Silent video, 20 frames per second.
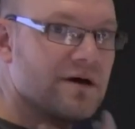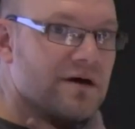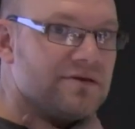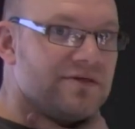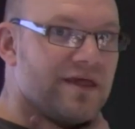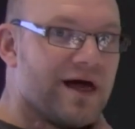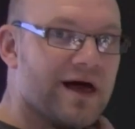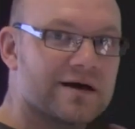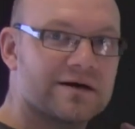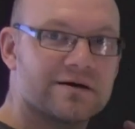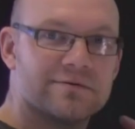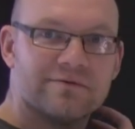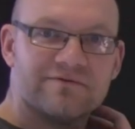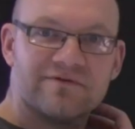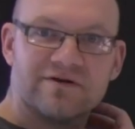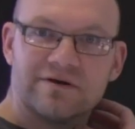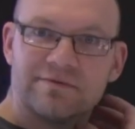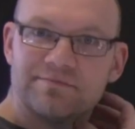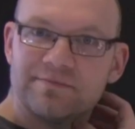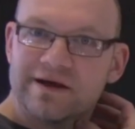a neck with
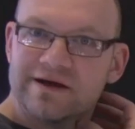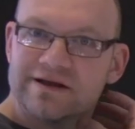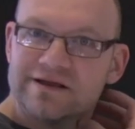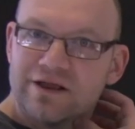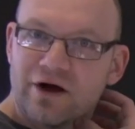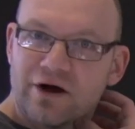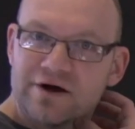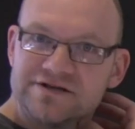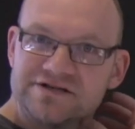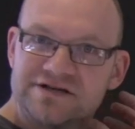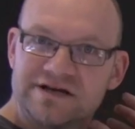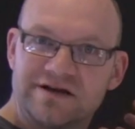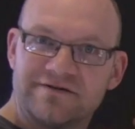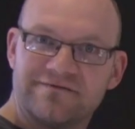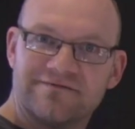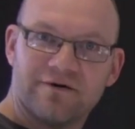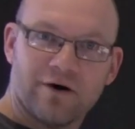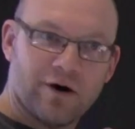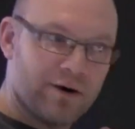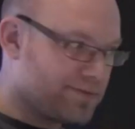a big lychee
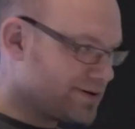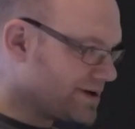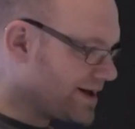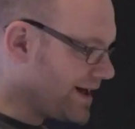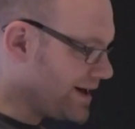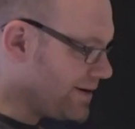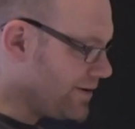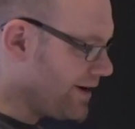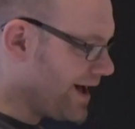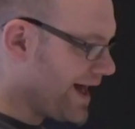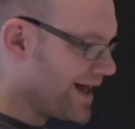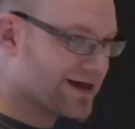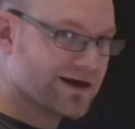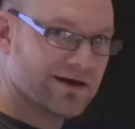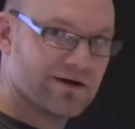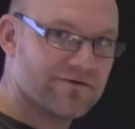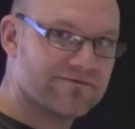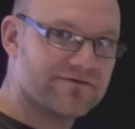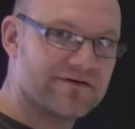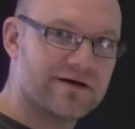fob
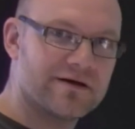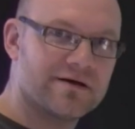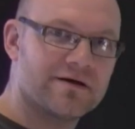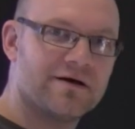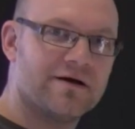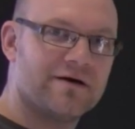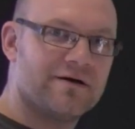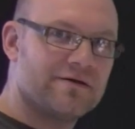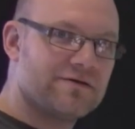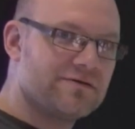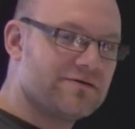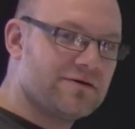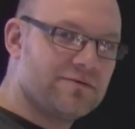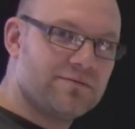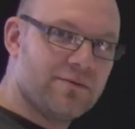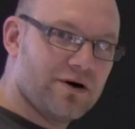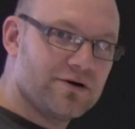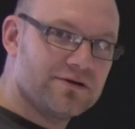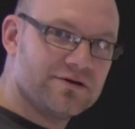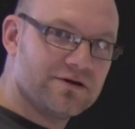hanging off it that you
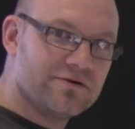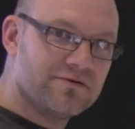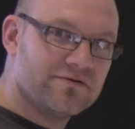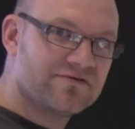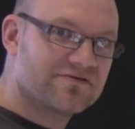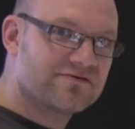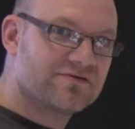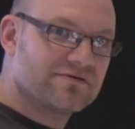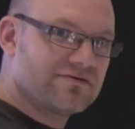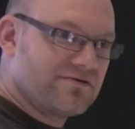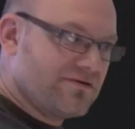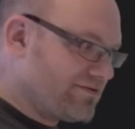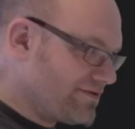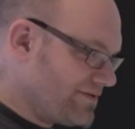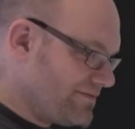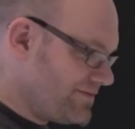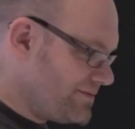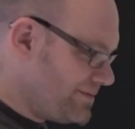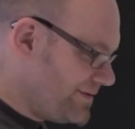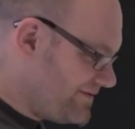might use to do
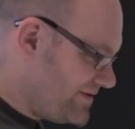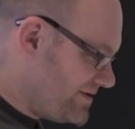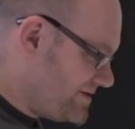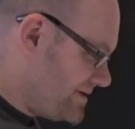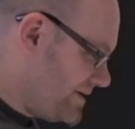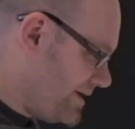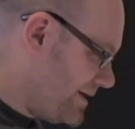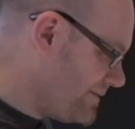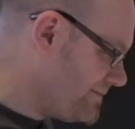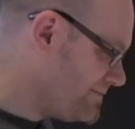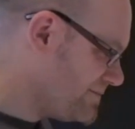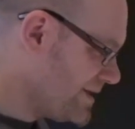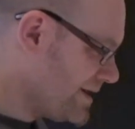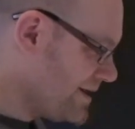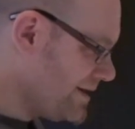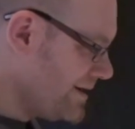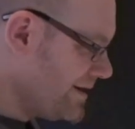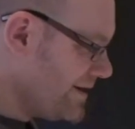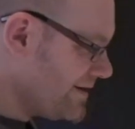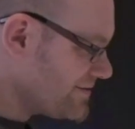something with, I don't know.
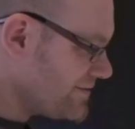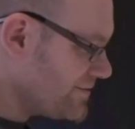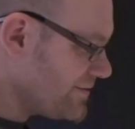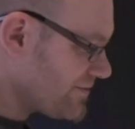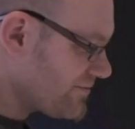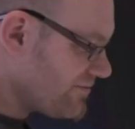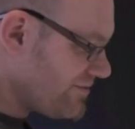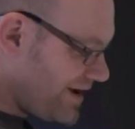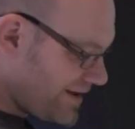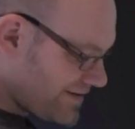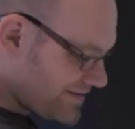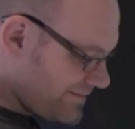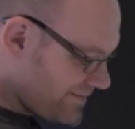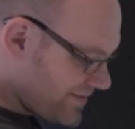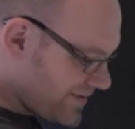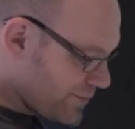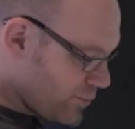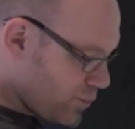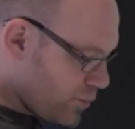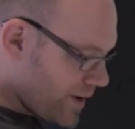So you just create
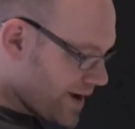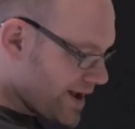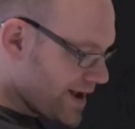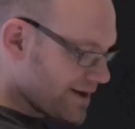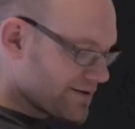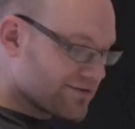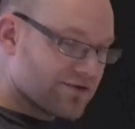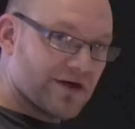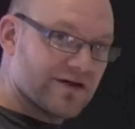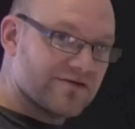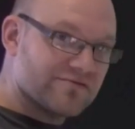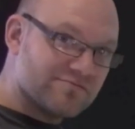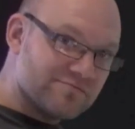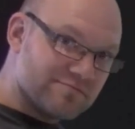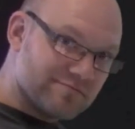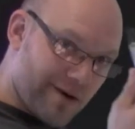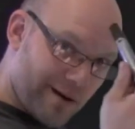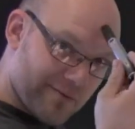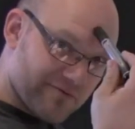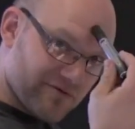something weird that is
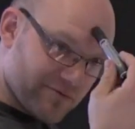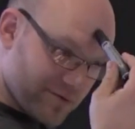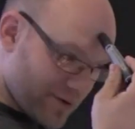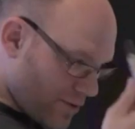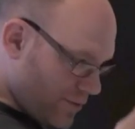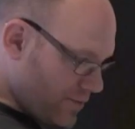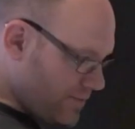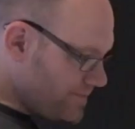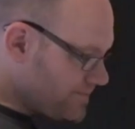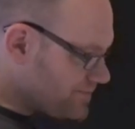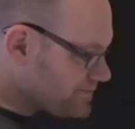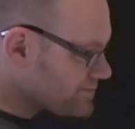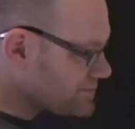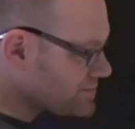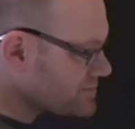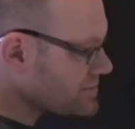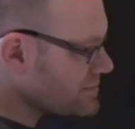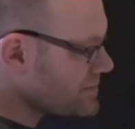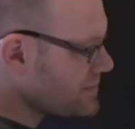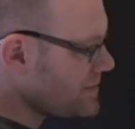memorable.
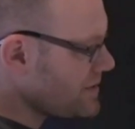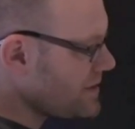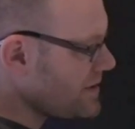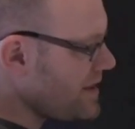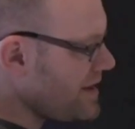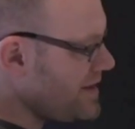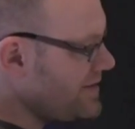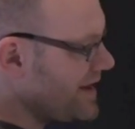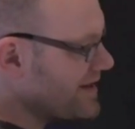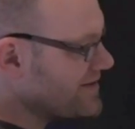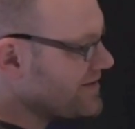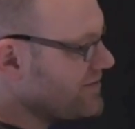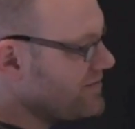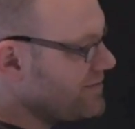That's how